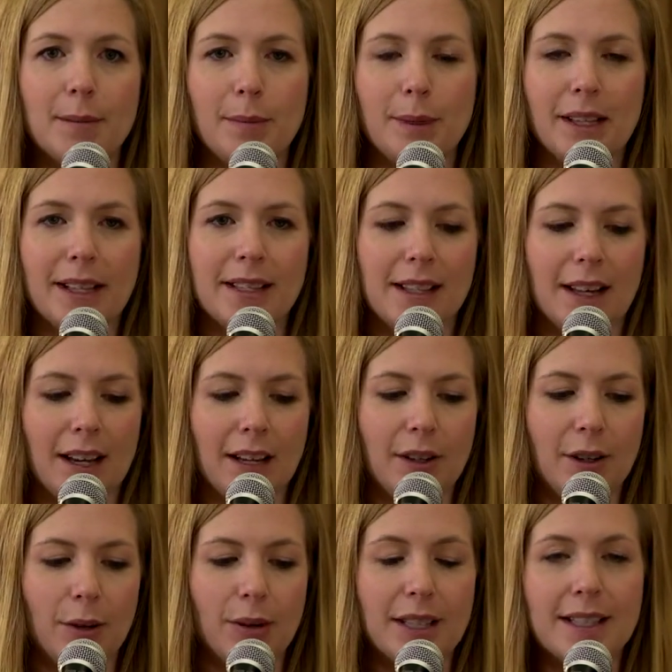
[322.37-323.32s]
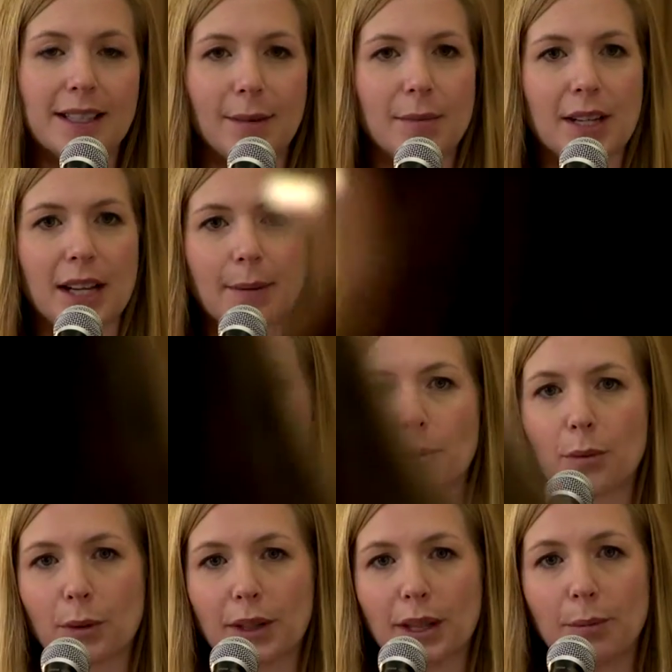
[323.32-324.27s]
because I know that sometimes there
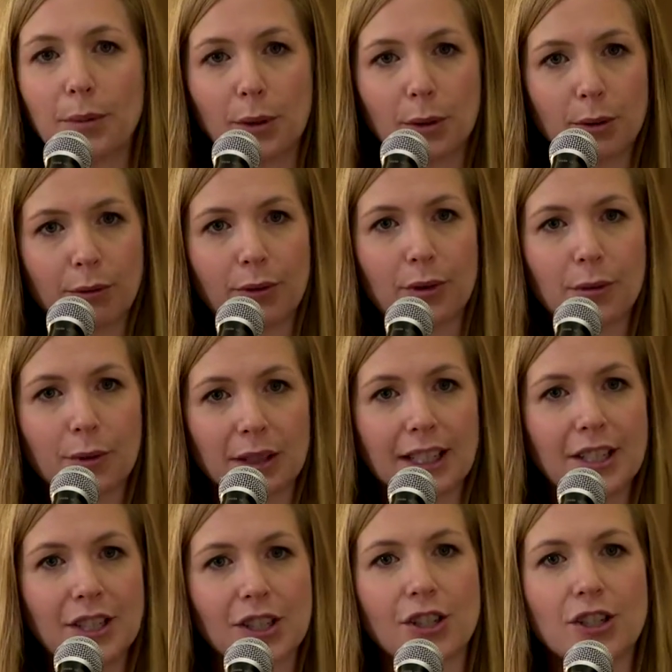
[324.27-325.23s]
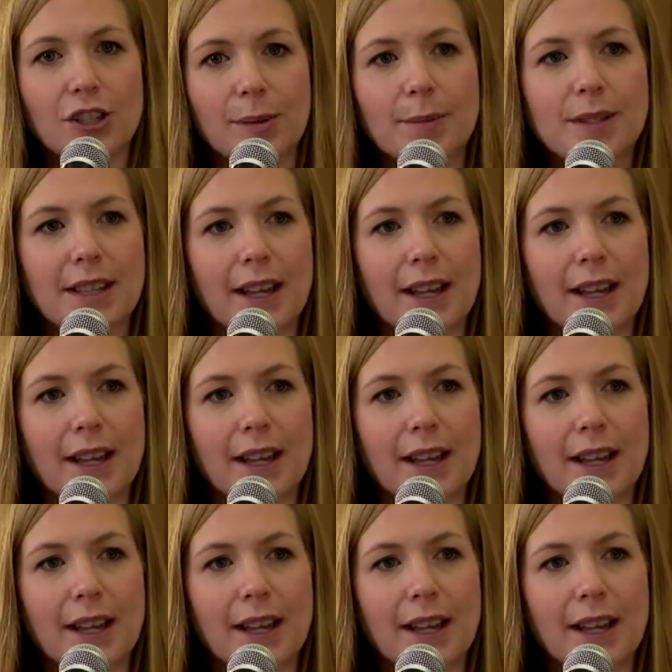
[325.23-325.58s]
were really beautiful relationships